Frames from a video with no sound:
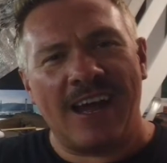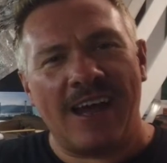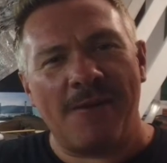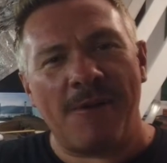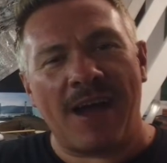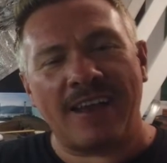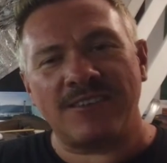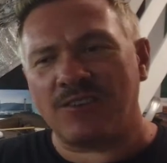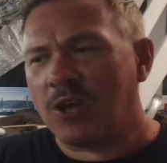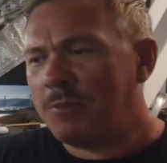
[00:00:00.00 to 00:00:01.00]
I
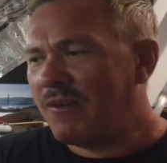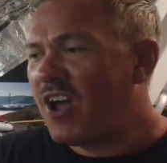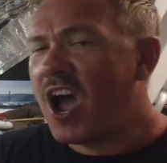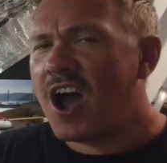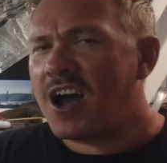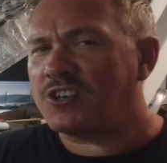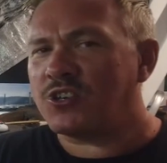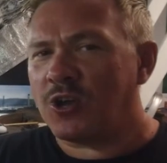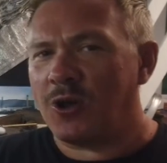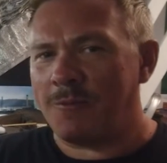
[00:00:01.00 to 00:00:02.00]
had a couple of
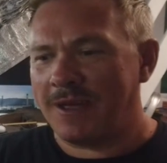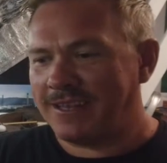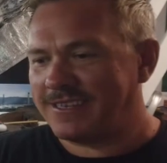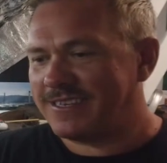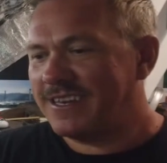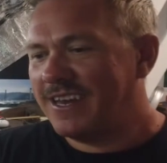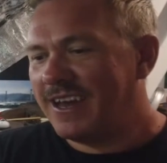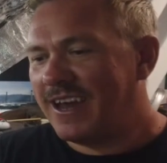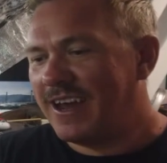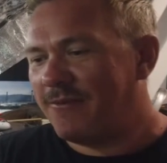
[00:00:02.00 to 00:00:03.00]
harsh comments
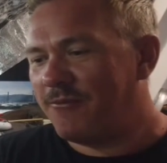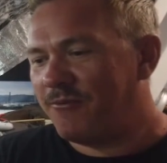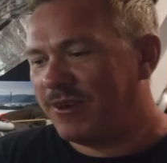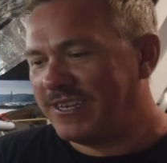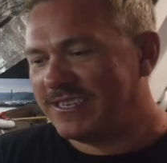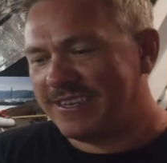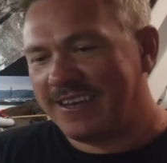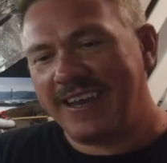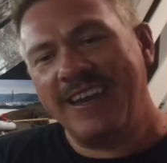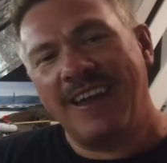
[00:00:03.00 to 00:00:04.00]

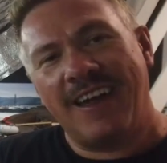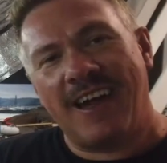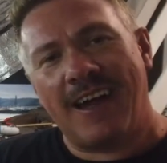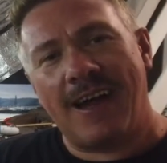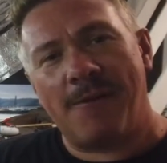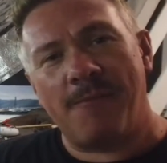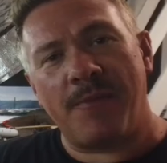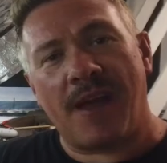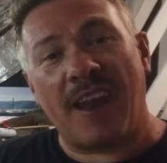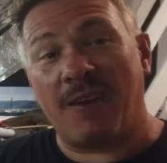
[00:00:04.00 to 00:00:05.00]
recently,
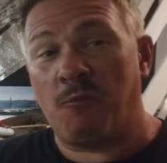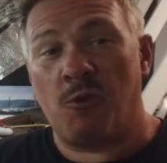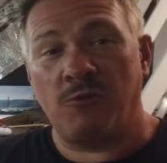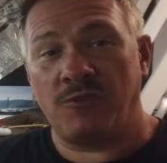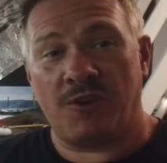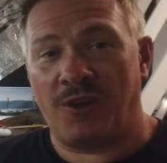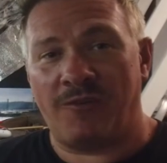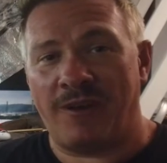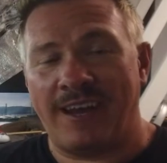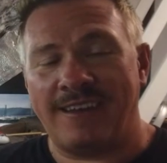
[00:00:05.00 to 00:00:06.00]
and I won't
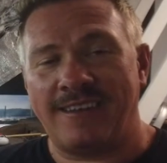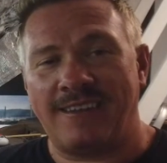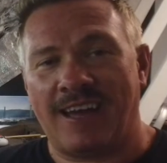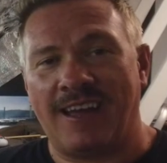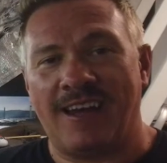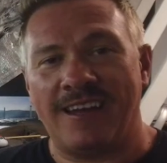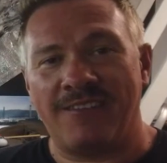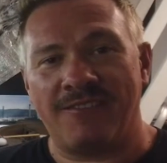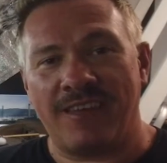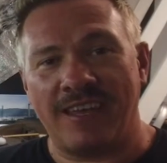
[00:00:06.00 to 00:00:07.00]
tolerate that kind
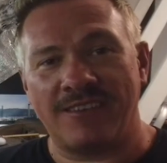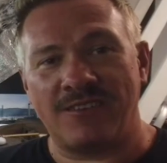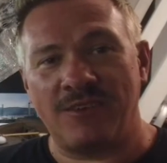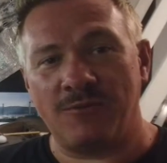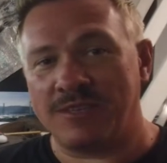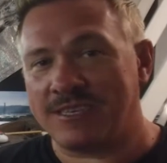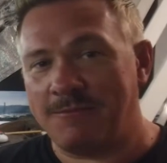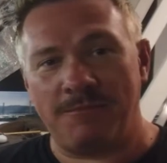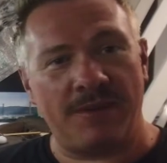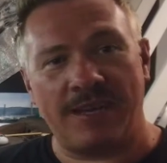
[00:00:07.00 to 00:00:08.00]
of thing, so you will
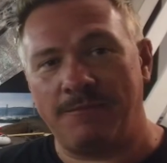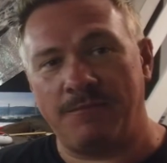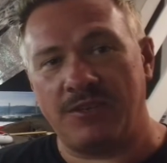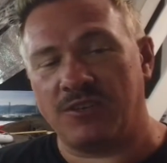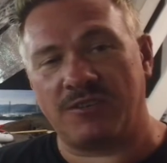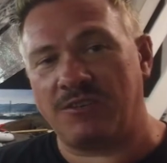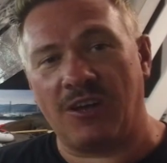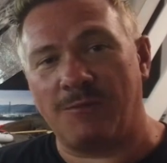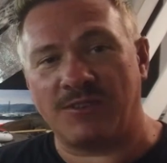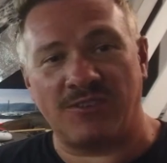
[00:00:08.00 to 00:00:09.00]
simply be your
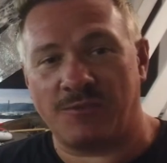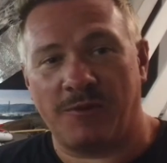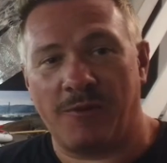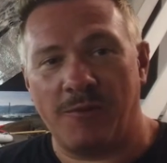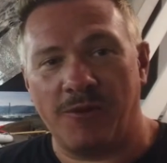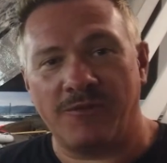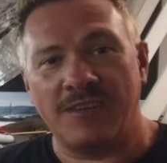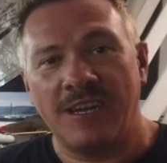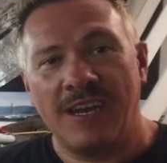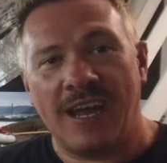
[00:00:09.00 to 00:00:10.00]
comments will just be removed.